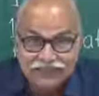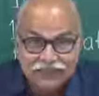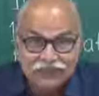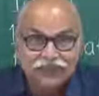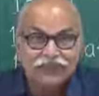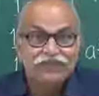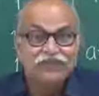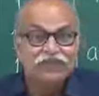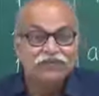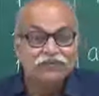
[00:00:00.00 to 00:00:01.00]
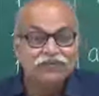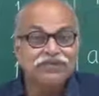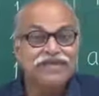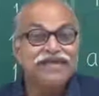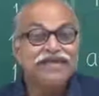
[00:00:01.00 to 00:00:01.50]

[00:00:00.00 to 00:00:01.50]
So, we will talk about